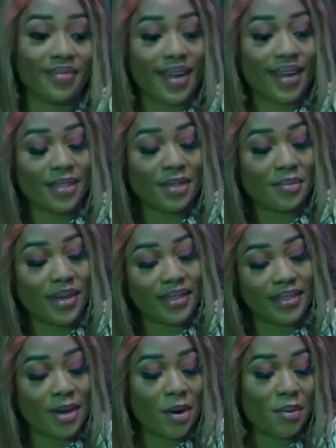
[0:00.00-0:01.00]
I don't
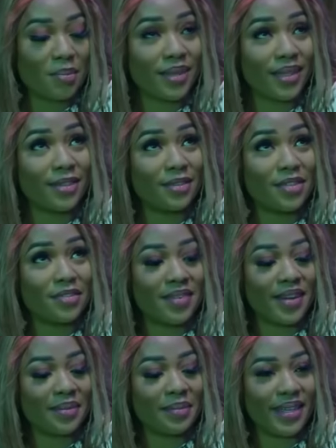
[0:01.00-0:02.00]
mind the company of a
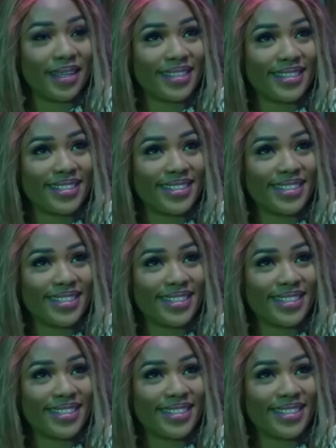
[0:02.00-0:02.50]
fine man.